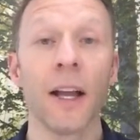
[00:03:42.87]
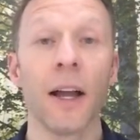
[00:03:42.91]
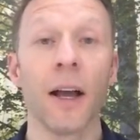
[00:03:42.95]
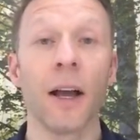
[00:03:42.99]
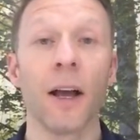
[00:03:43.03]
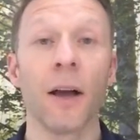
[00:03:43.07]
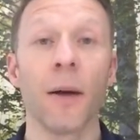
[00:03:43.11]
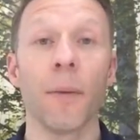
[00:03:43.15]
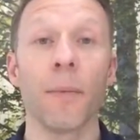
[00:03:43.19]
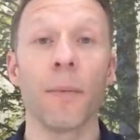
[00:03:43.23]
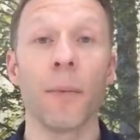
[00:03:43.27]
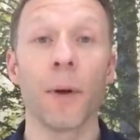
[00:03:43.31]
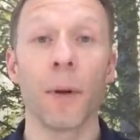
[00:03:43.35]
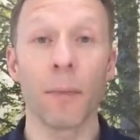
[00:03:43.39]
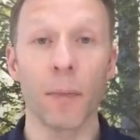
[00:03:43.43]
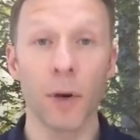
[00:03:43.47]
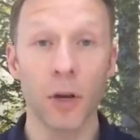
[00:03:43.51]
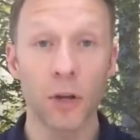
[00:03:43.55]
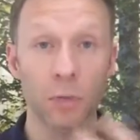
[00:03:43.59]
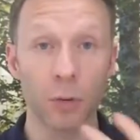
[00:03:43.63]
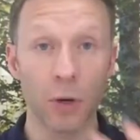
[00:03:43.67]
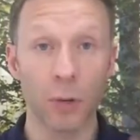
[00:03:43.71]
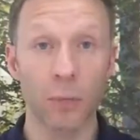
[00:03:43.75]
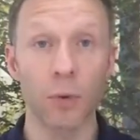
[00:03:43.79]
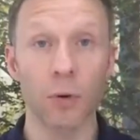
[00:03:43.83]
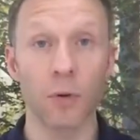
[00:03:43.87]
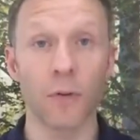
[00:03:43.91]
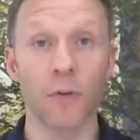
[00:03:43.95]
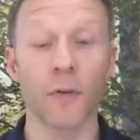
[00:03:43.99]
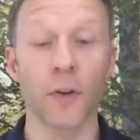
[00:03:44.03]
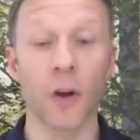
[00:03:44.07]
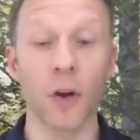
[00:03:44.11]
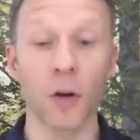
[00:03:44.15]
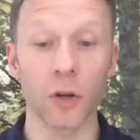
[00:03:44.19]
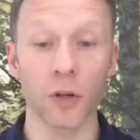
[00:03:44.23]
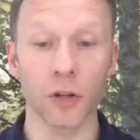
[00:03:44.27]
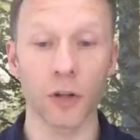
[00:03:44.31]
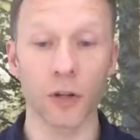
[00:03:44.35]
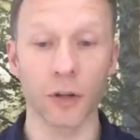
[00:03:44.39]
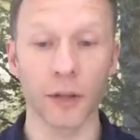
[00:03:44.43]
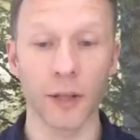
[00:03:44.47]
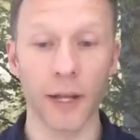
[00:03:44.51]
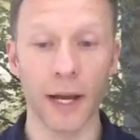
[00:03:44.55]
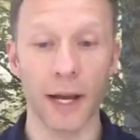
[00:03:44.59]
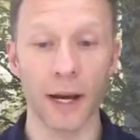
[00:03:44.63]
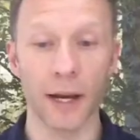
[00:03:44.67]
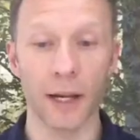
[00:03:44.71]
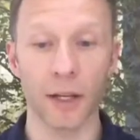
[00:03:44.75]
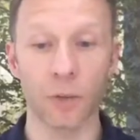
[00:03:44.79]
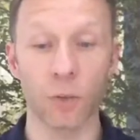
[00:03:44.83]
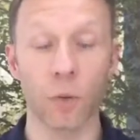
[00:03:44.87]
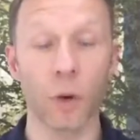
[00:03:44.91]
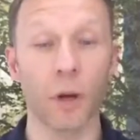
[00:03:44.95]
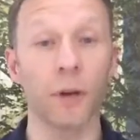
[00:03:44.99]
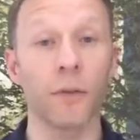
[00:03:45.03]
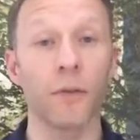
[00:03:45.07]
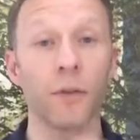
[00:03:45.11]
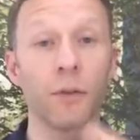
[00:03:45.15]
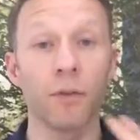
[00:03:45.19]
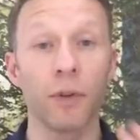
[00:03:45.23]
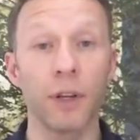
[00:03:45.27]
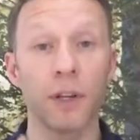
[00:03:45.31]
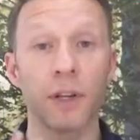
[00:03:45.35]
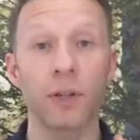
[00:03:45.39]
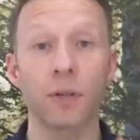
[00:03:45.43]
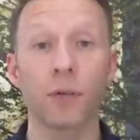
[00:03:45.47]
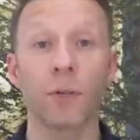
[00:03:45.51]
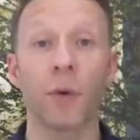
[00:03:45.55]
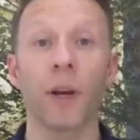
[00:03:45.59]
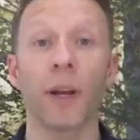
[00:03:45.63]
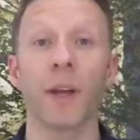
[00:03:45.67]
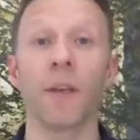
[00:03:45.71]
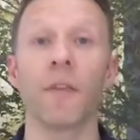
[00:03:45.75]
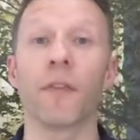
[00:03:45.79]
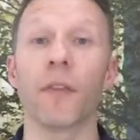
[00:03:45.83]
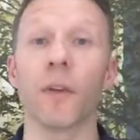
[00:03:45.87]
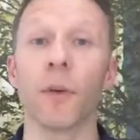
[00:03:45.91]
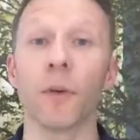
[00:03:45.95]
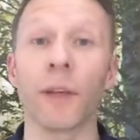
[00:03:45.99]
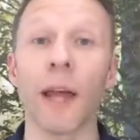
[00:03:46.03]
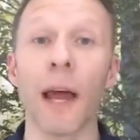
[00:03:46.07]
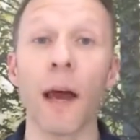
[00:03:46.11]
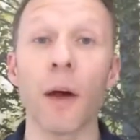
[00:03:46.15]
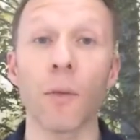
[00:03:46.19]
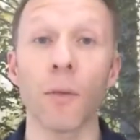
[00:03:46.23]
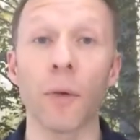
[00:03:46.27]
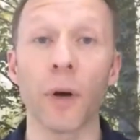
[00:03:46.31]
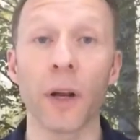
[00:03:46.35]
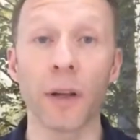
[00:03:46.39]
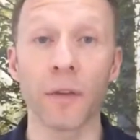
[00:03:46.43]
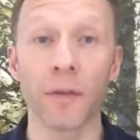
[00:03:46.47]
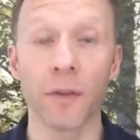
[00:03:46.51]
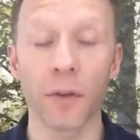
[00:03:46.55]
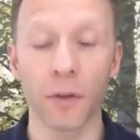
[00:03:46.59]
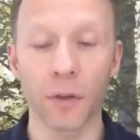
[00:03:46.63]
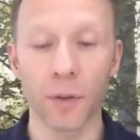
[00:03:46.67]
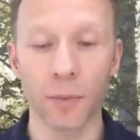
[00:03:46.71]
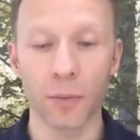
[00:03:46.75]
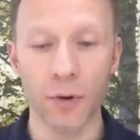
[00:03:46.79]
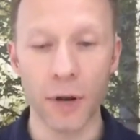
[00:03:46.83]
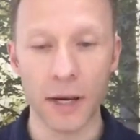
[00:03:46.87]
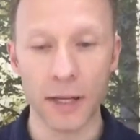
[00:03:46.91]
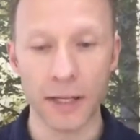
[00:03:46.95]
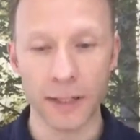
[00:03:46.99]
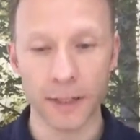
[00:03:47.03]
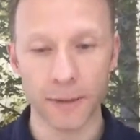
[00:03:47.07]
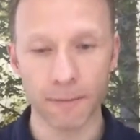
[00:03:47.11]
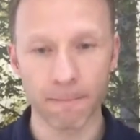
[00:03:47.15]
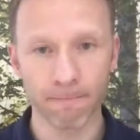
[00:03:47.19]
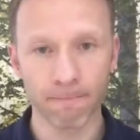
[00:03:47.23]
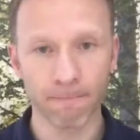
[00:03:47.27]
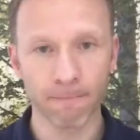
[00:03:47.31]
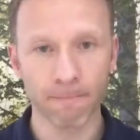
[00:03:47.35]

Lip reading: But most people focus on that, and that's one of the reasons why they feel down, why they feel depressed.